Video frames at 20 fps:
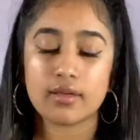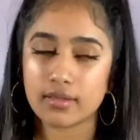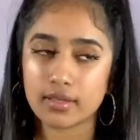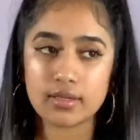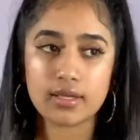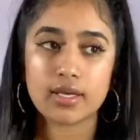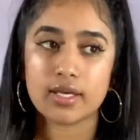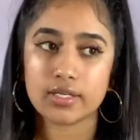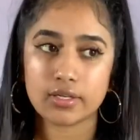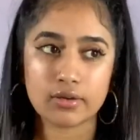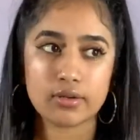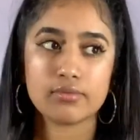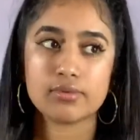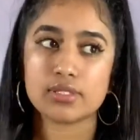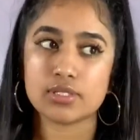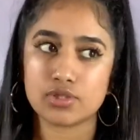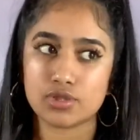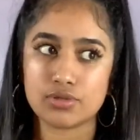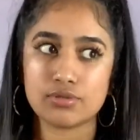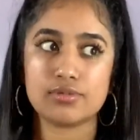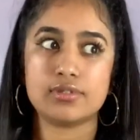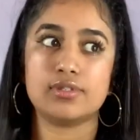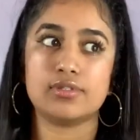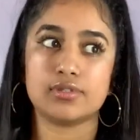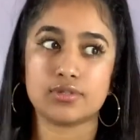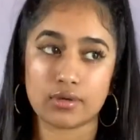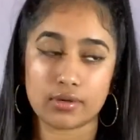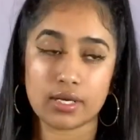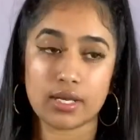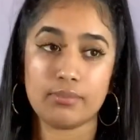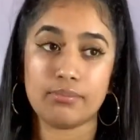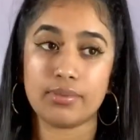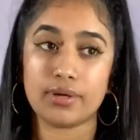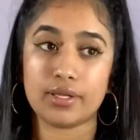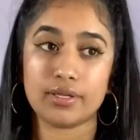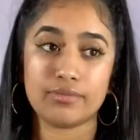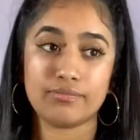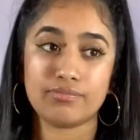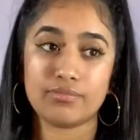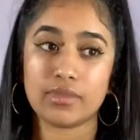I know it was a juicy story,
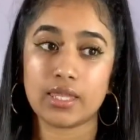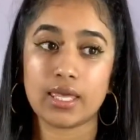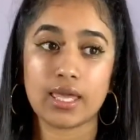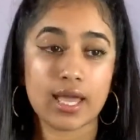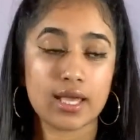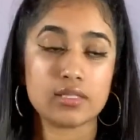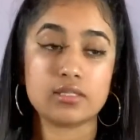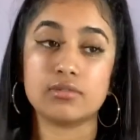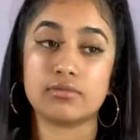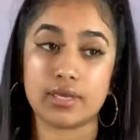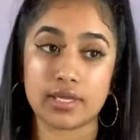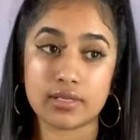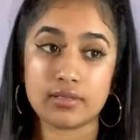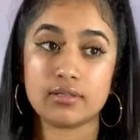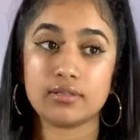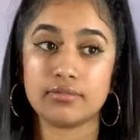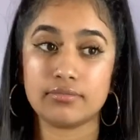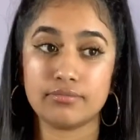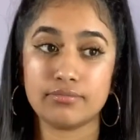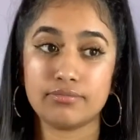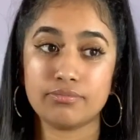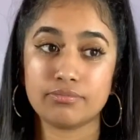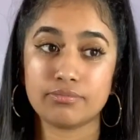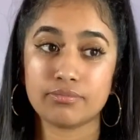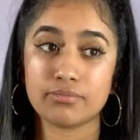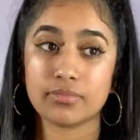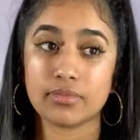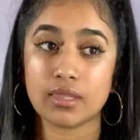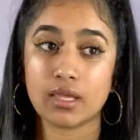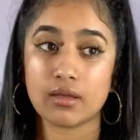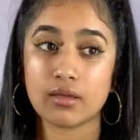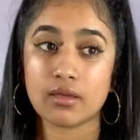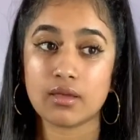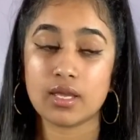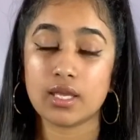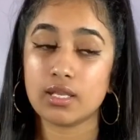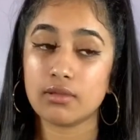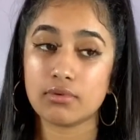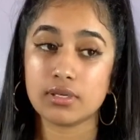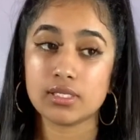but it had to end.
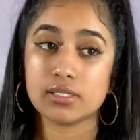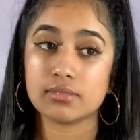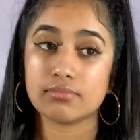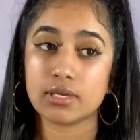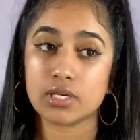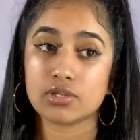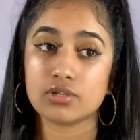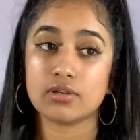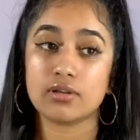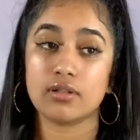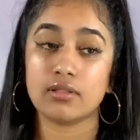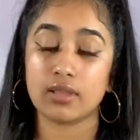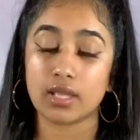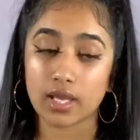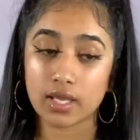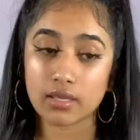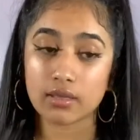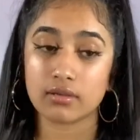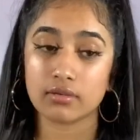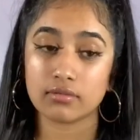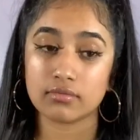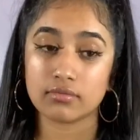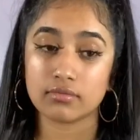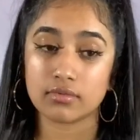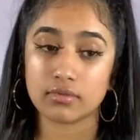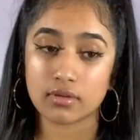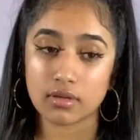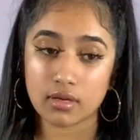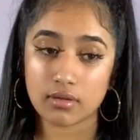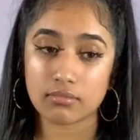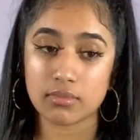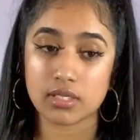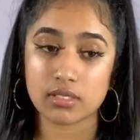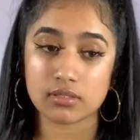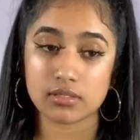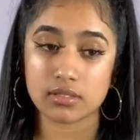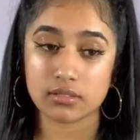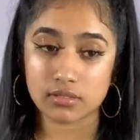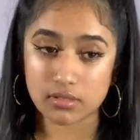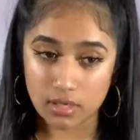Anyways, make sure to like, comment,
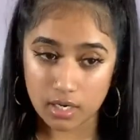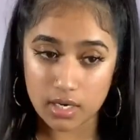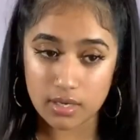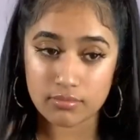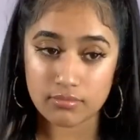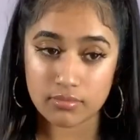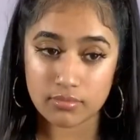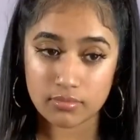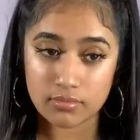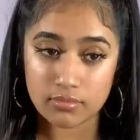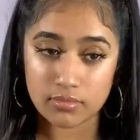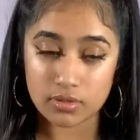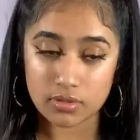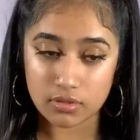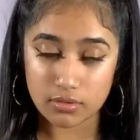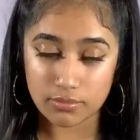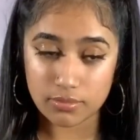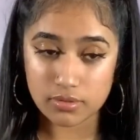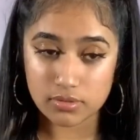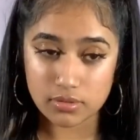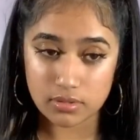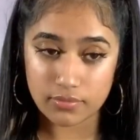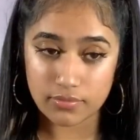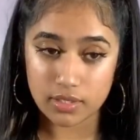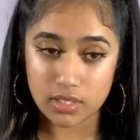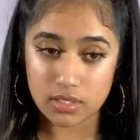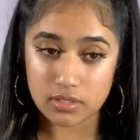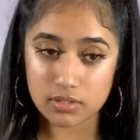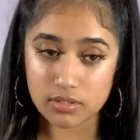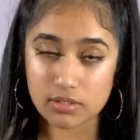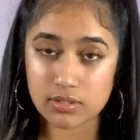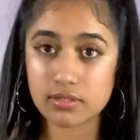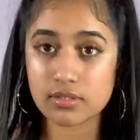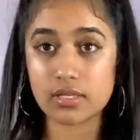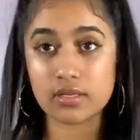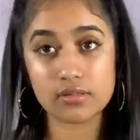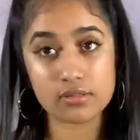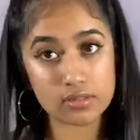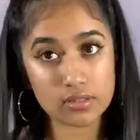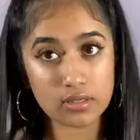subscribe, turn your post notifications,
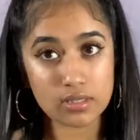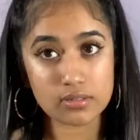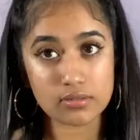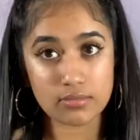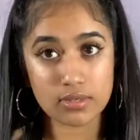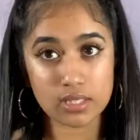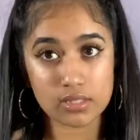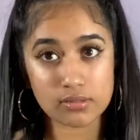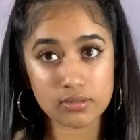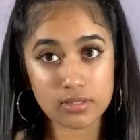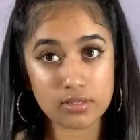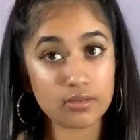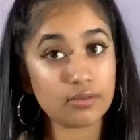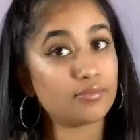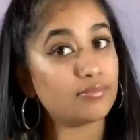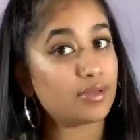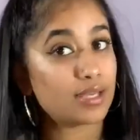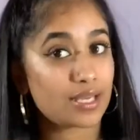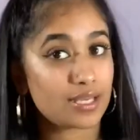and I'll see you guys in my next video. Bye